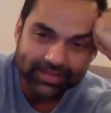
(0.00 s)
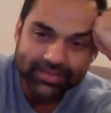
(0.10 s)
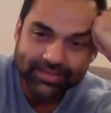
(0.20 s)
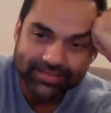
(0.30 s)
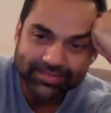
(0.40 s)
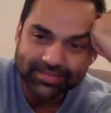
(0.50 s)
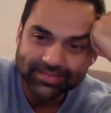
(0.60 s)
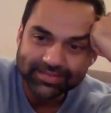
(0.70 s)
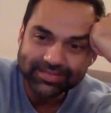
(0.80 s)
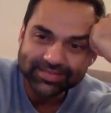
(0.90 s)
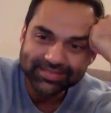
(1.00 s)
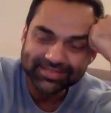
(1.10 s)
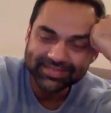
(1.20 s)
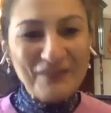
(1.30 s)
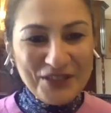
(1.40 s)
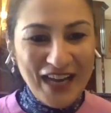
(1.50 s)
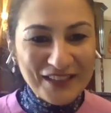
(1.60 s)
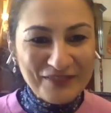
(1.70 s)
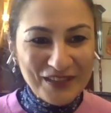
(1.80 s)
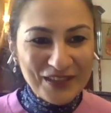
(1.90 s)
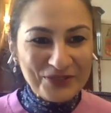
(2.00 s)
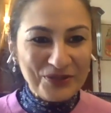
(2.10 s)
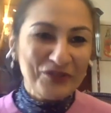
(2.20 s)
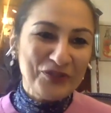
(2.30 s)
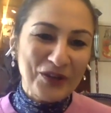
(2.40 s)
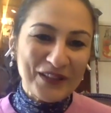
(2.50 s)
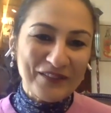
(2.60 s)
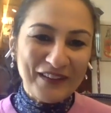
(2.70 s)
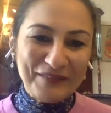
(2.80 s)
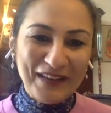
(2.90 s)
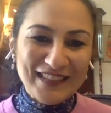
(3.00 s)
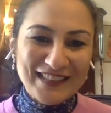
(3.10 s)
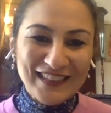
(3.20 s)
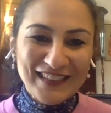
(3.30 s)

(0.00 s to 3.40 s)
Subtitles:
Chalo. It was lovely chatting with the two of you. All the very best.